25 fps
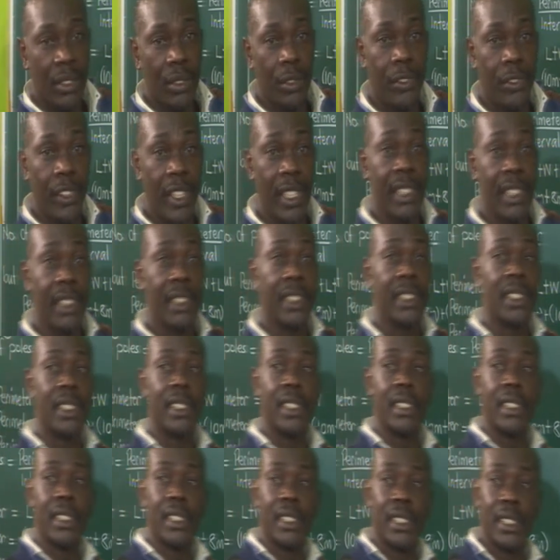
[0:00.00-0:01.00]
To
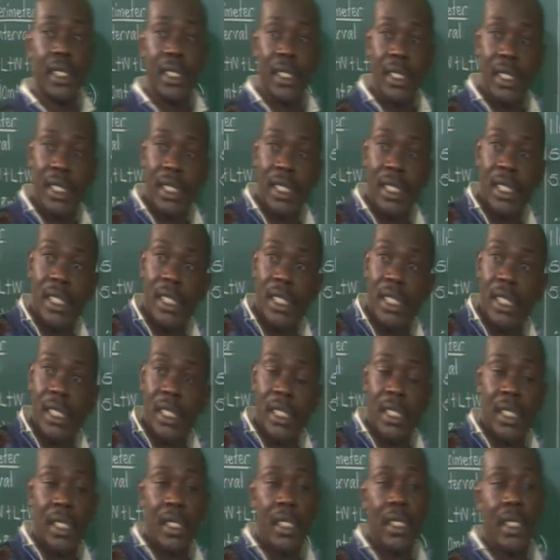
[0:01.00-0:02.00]
fence
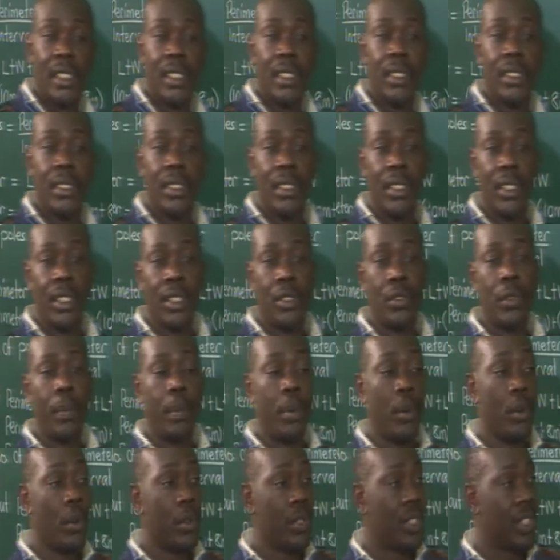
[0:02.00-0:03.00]
is to
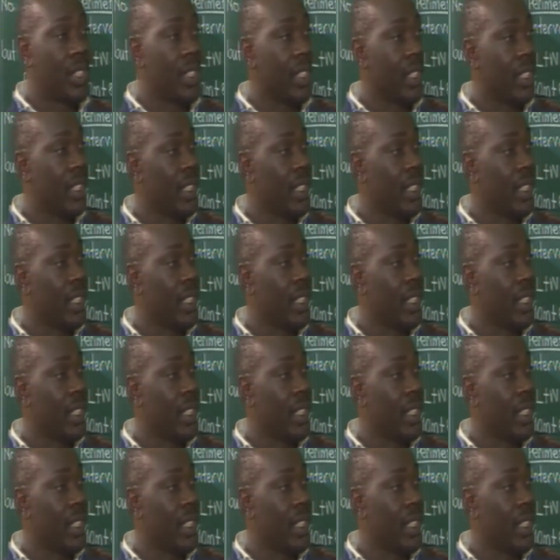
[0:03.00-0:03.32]
put